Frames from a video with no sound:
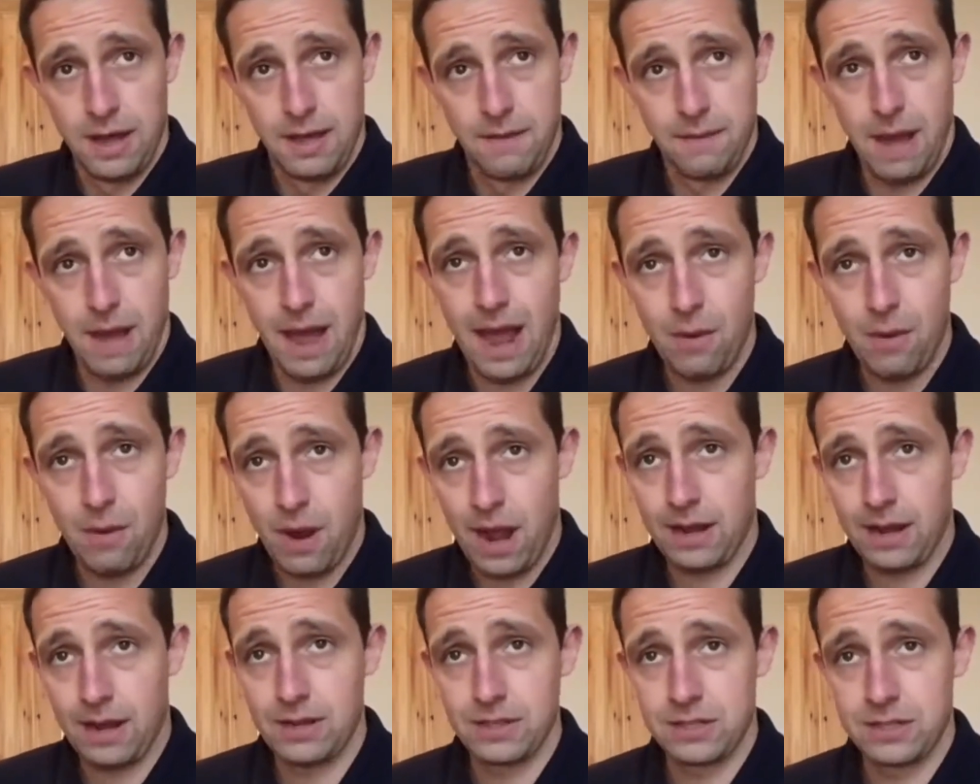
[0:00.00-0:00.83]
how
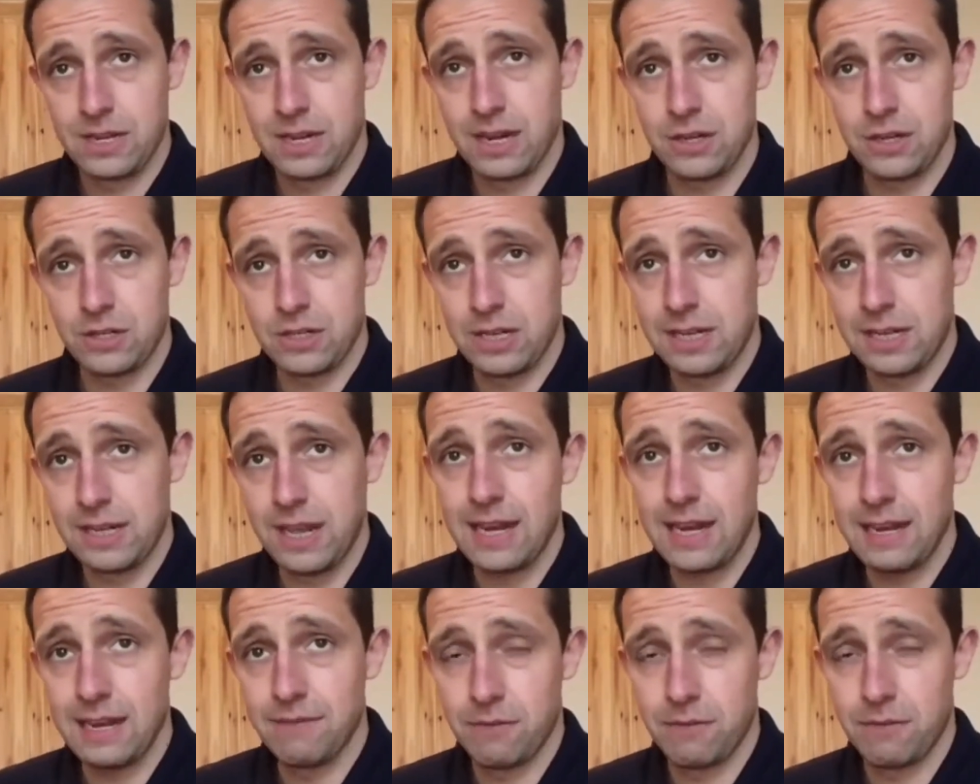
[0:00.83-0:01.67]
hackers can actually
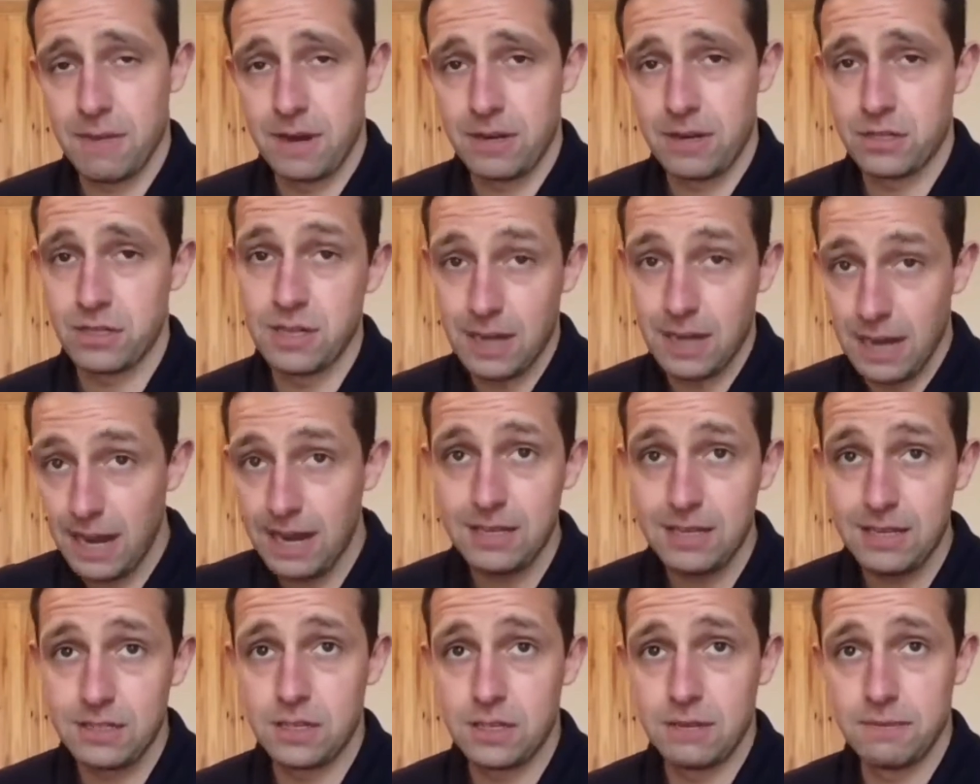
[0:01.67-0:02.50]
gain information
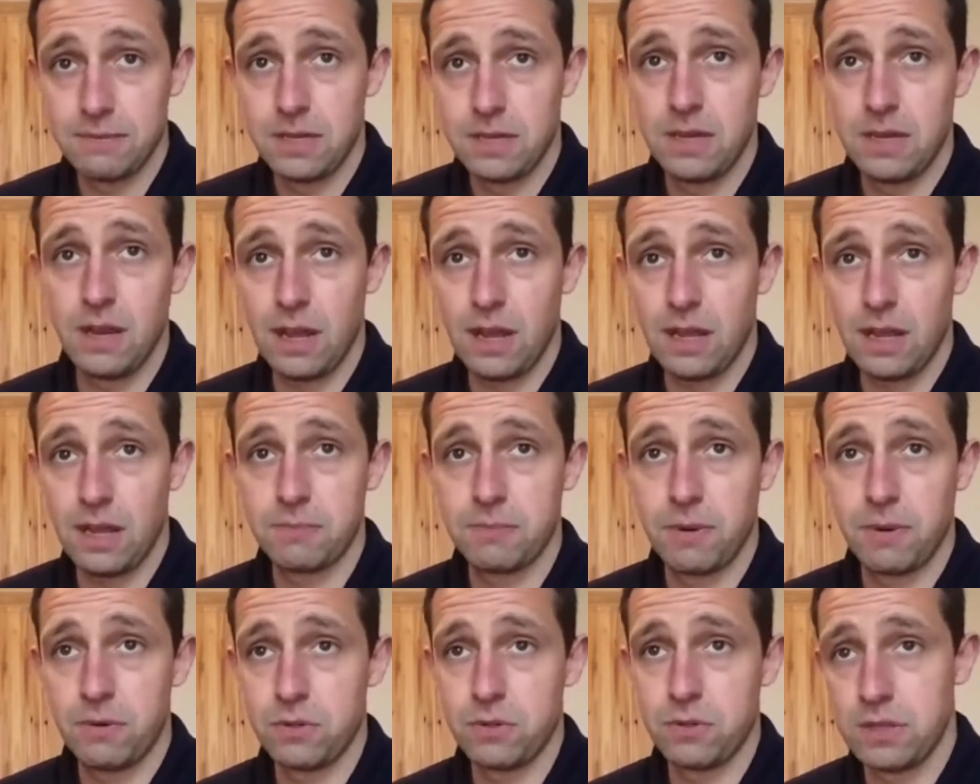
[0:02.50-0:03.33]
into, I
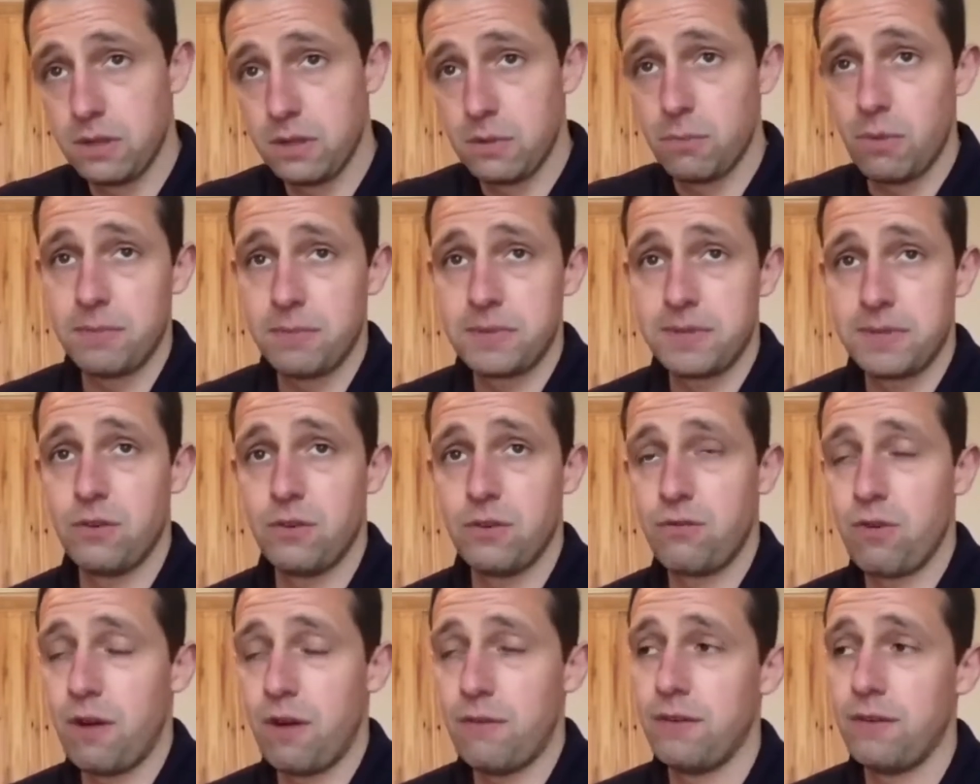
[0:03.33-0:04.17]
suppose, the
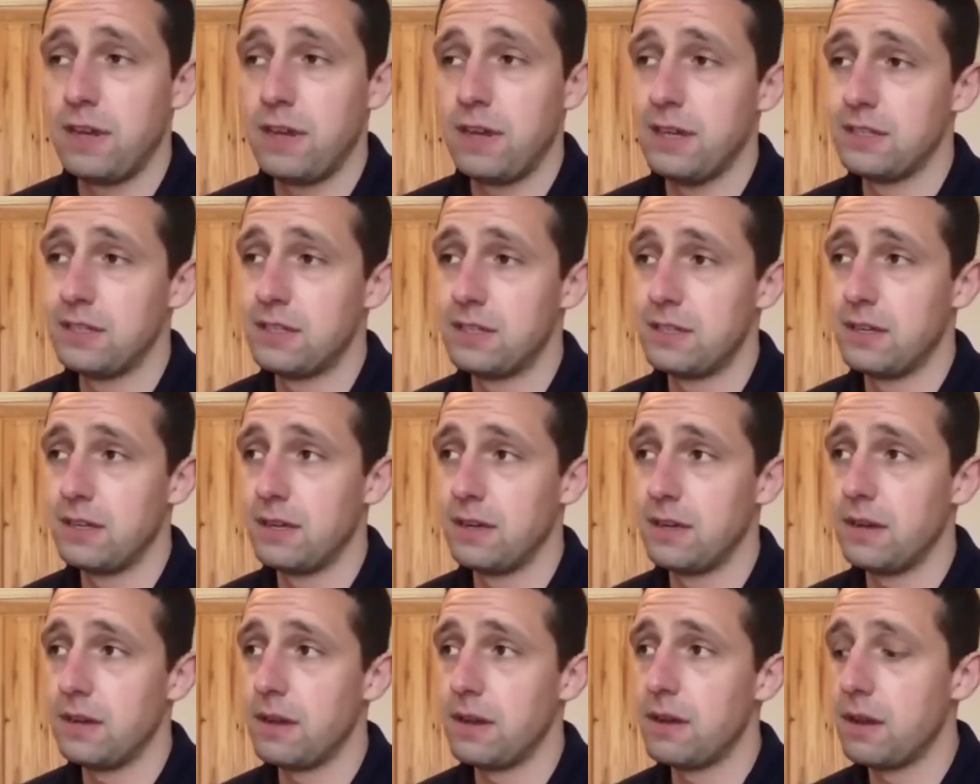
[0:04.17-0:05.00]
website traffic is
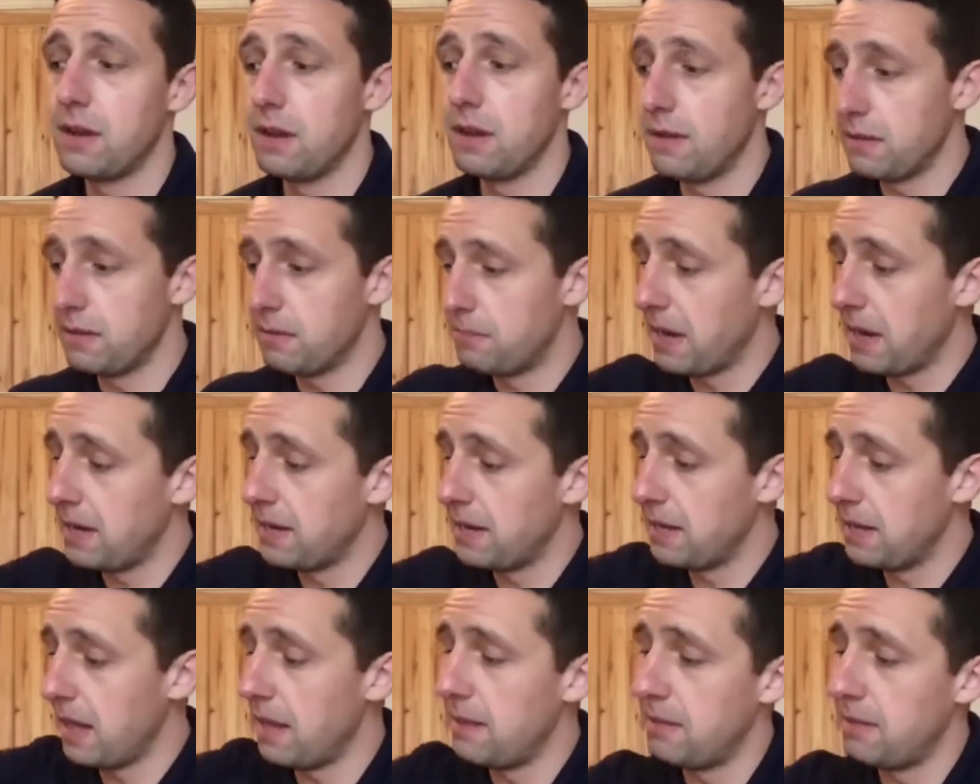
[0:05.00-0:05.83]

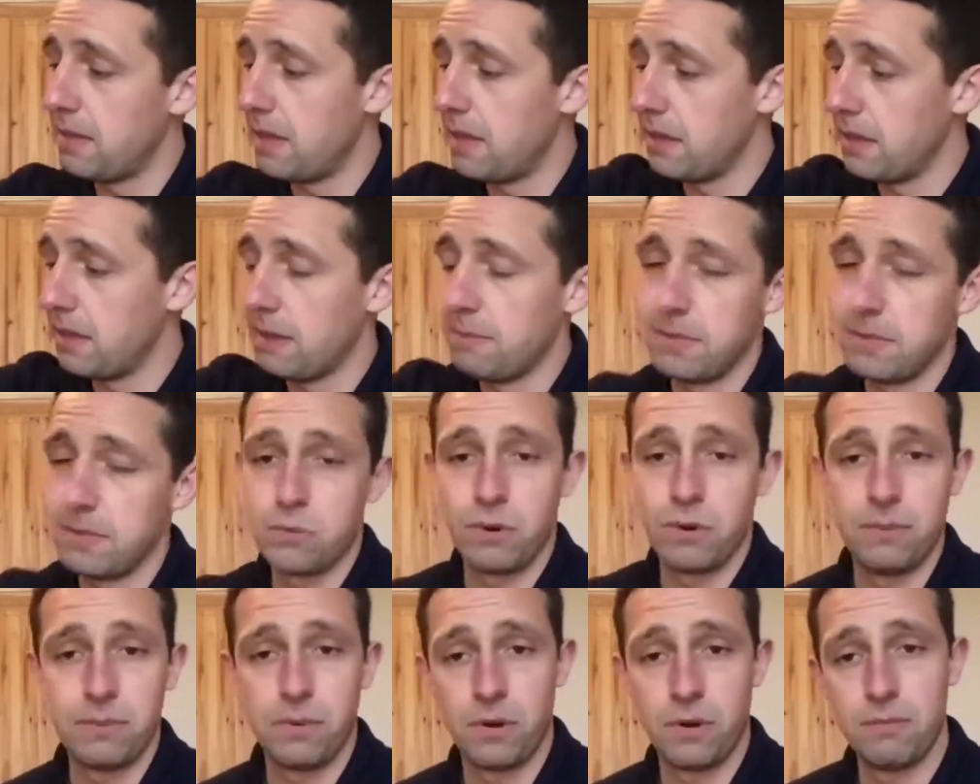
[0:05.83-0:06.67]
being in the
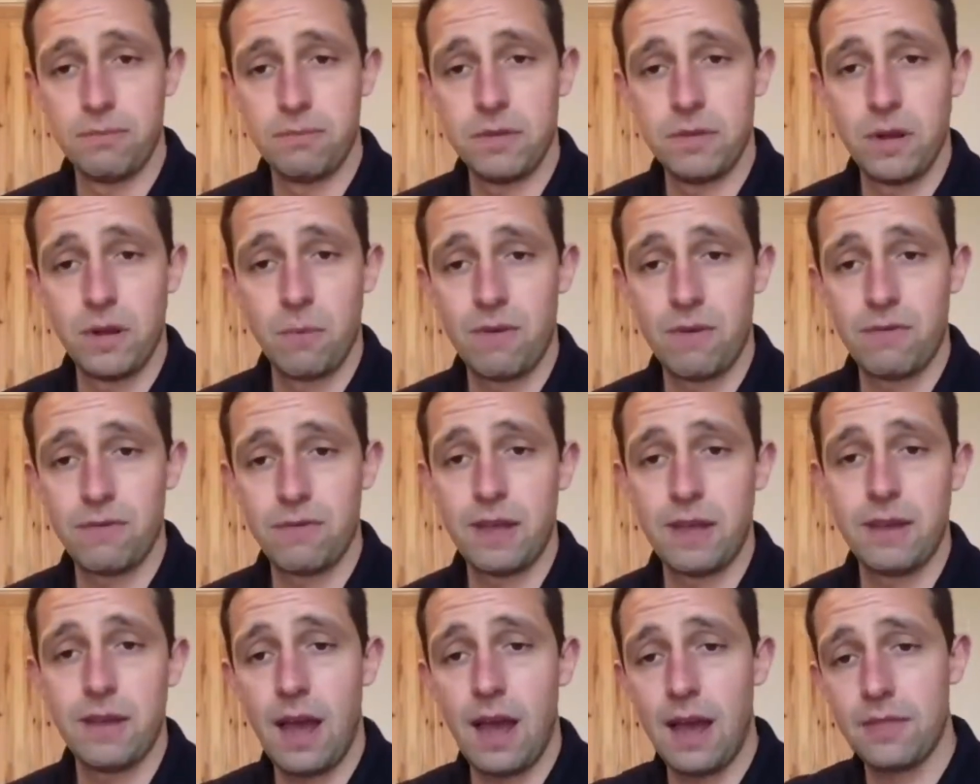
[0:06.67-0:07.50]
in-between point, you know, whether
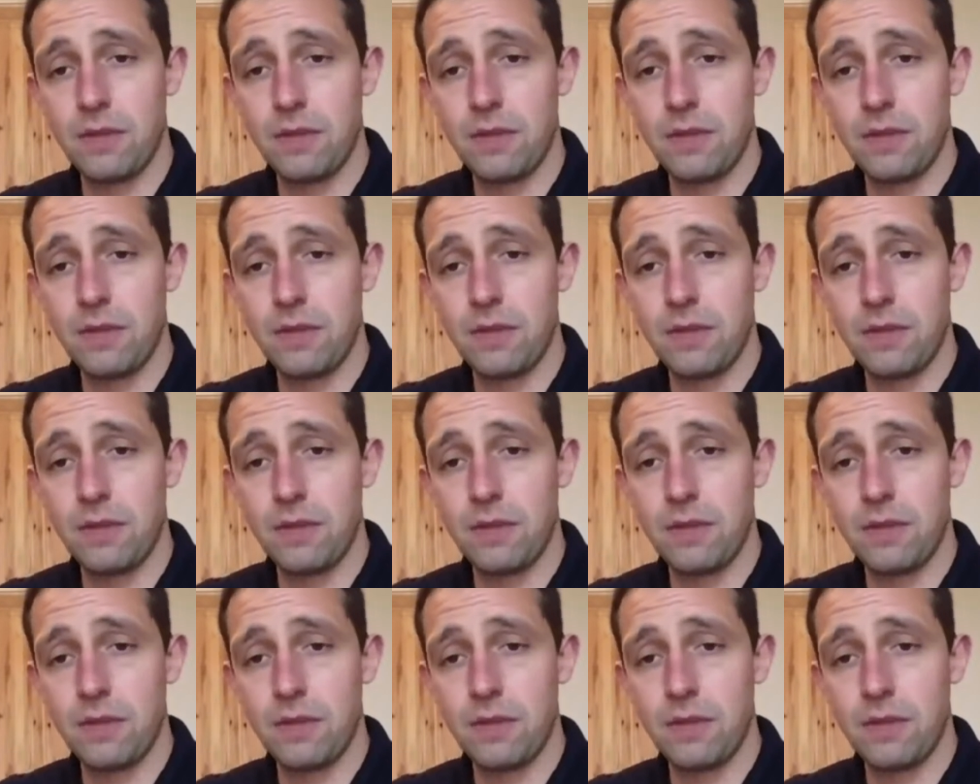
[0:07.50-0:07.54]
they yeah.